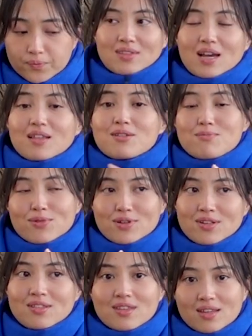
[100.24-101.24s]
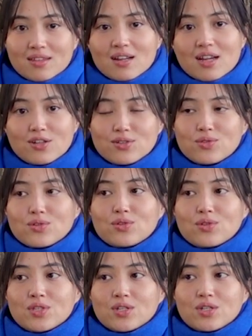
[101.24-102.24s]
The other important thing that I do
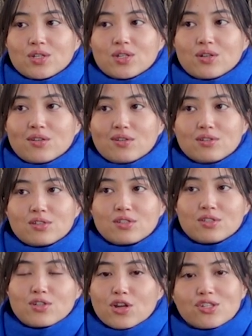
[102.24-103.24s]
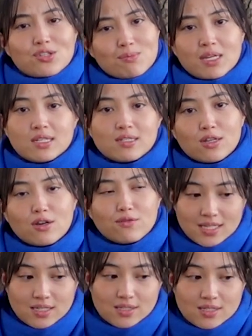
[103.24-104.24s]
to just nurture myself
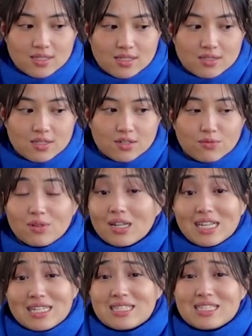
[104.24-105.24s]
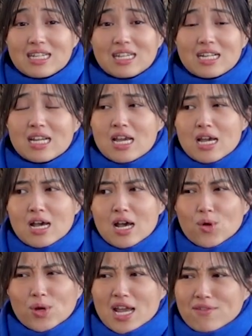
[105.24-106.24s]
is to release in
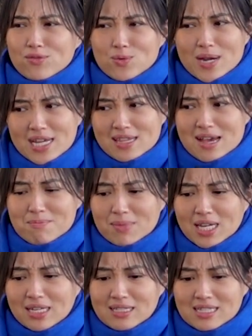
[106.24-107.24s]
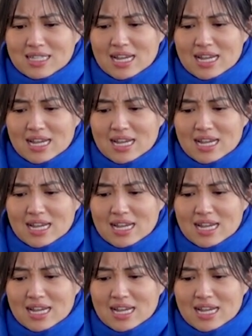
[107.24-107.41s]
whatever way that means.